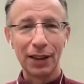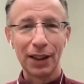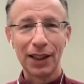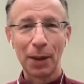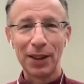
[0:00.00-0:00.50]

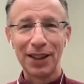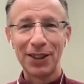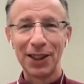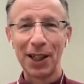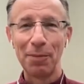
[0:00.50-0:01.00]
accepted
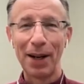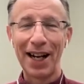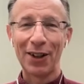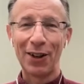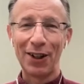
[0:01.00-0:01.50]
to come
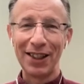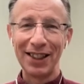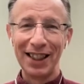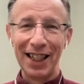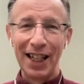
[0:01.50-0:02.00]
back
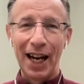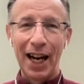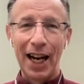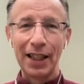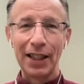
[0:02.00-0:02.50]
on
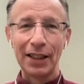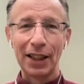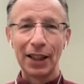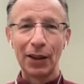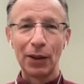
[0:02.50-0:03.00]
and
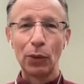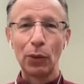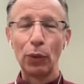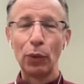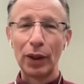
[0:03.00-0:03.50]

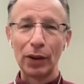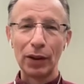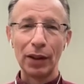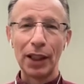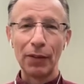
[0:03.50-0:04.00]

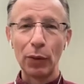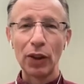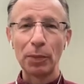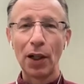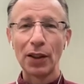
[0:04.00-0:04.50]
give the
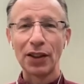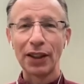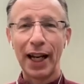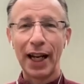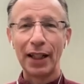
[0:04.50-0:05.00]
responses
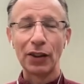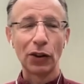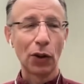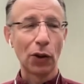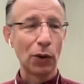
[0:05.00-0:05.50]
again.
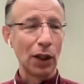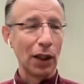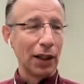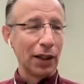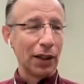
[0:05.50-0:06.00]
So
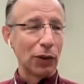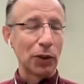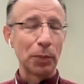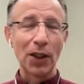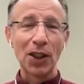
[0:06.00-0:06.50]
the
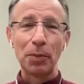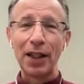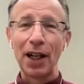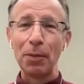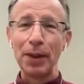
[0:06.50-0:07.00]
responses may
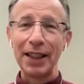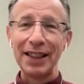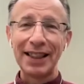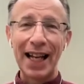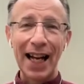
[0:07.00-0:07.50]
not be
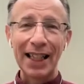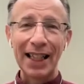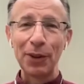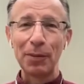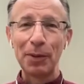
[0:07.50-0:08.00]

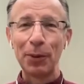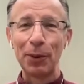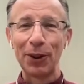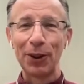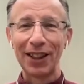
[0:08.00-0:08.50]
exactly what the
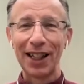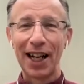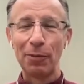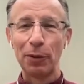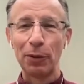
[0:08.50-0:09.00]
people heard
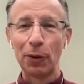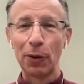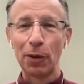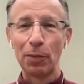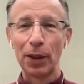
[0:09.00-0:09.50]
live
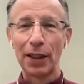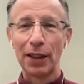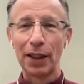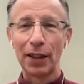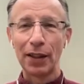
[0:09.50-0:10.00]
before, but
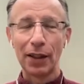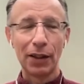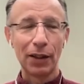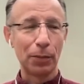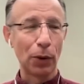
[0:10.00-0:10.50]

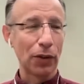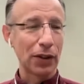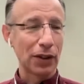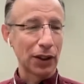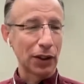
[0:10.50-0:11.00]
they're both
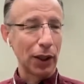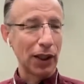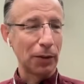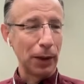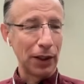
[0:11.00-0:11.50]
such
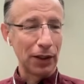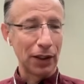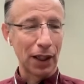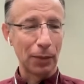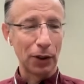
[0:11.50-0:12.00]
great speakers
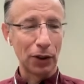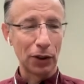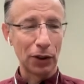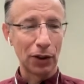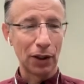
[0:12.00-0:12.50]
that I'm
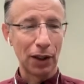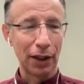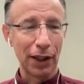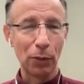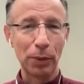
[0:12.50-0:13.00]
sure
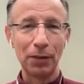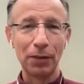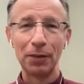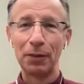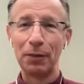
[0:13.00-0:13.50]
they will be
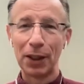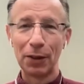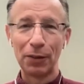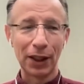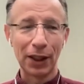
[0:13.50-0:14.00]

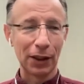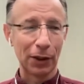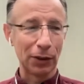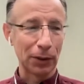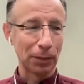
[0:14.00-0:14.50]
very, very
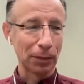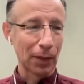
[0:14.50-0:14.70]
close.